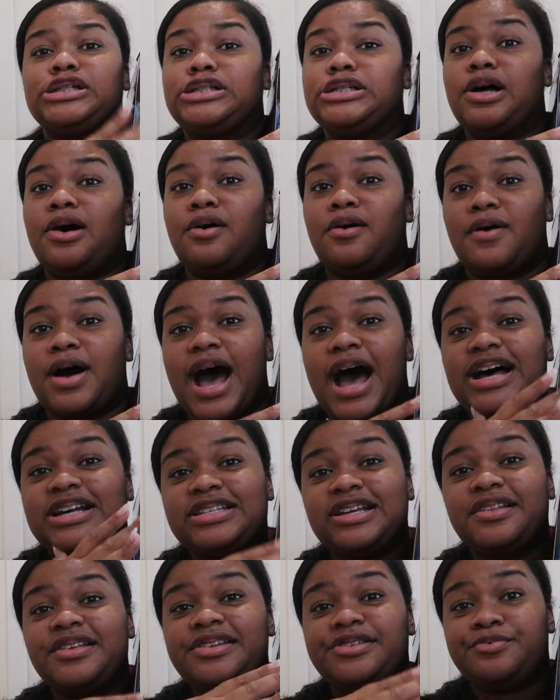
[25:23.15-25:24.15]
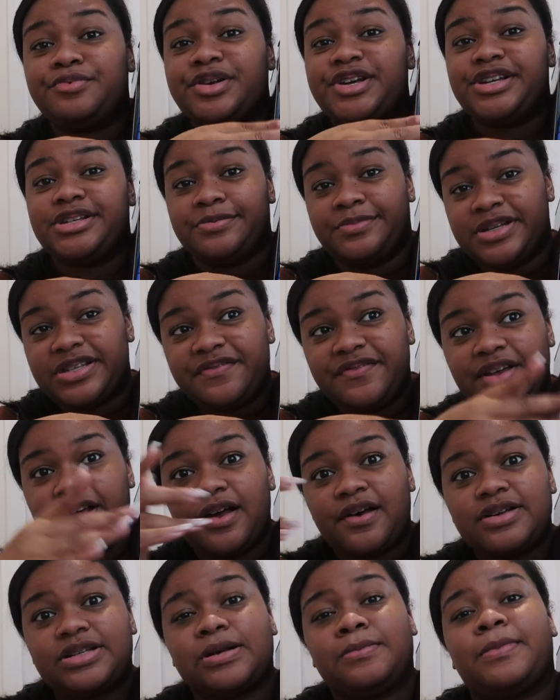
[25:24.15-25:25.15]
So I saw these in one of his music
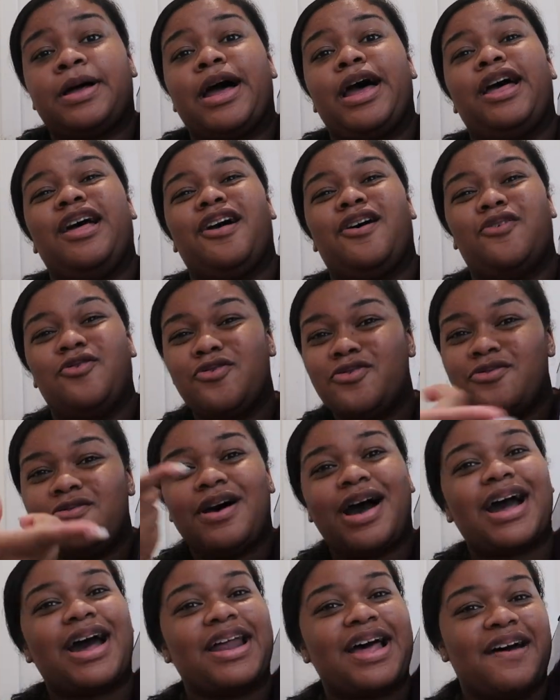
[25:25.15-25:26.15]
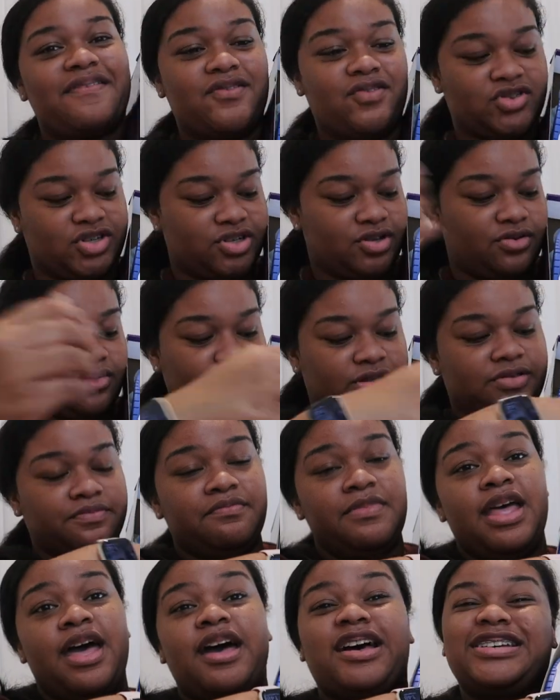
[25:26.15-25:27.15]
videos. I'm like, oh, I gotta have those shoes.
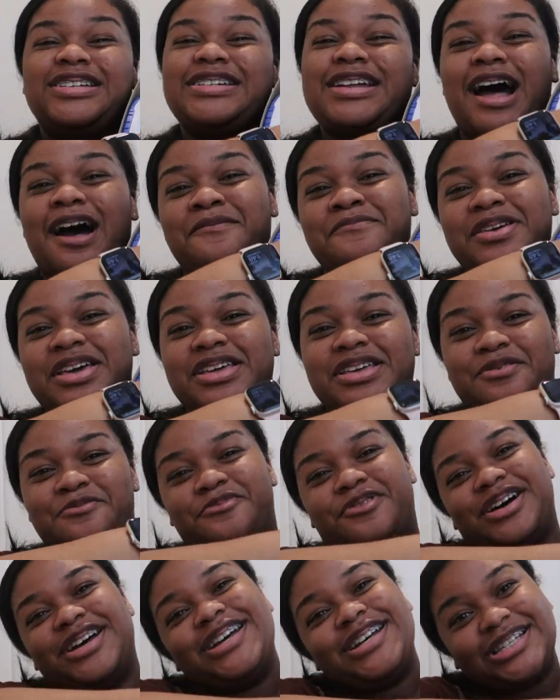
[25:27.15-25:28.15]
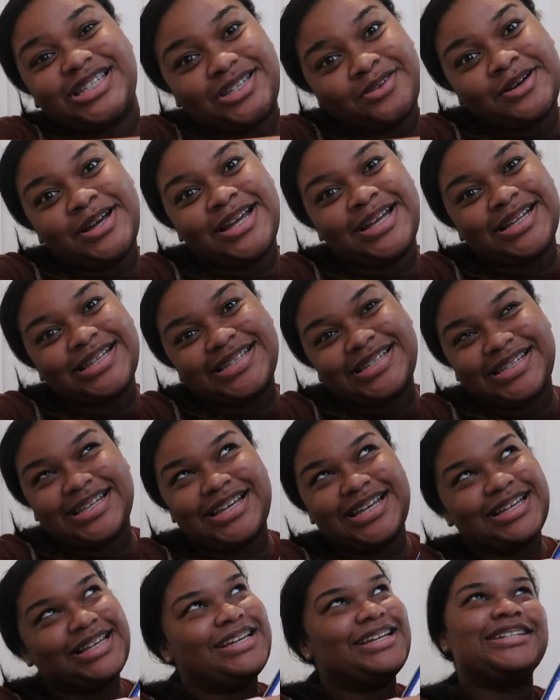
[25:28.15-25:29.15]
So now me and Youngboy is
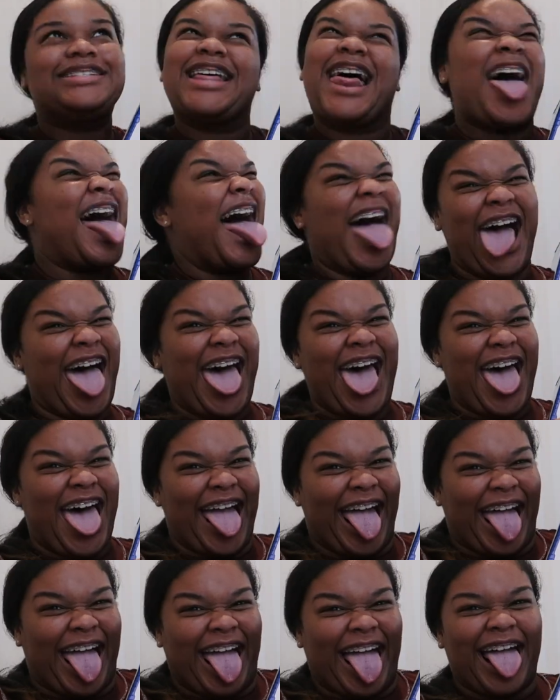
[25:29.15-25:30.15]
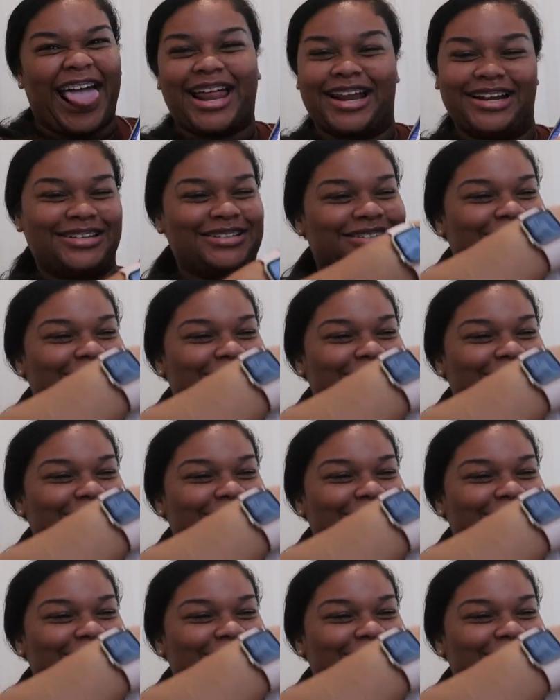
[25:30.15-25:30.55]
twinsies. Ah!